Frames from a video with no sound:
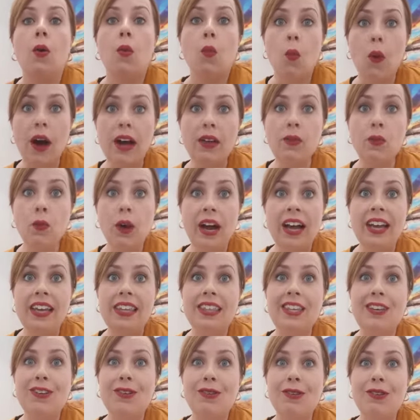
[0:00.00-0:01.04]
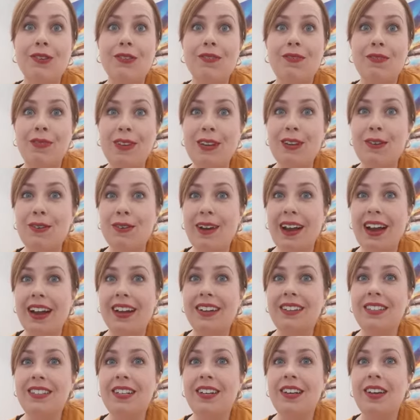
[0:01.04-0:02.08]
one way that you can figure
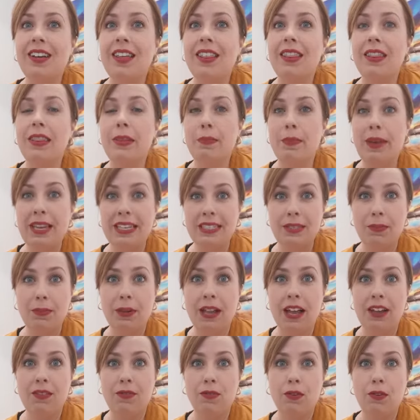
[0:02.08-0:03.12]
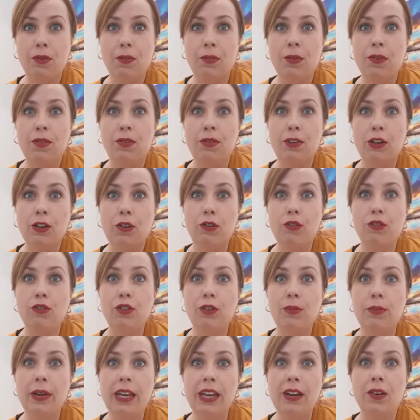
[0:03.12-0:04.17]
out the best platform for you
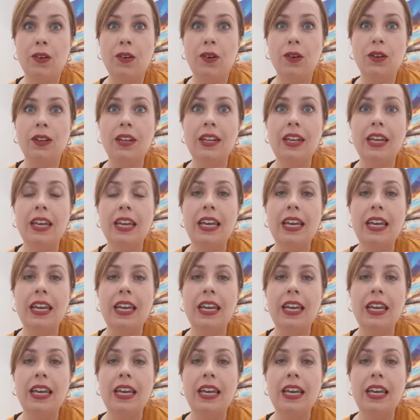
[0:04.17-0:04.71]
to be on